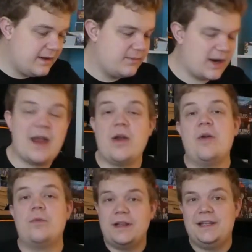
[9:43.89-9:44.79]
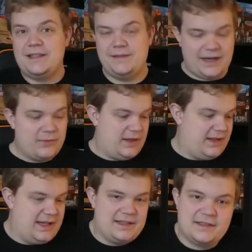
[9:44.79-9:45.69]
But I really
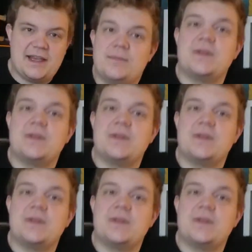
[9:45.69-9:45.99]
like this game.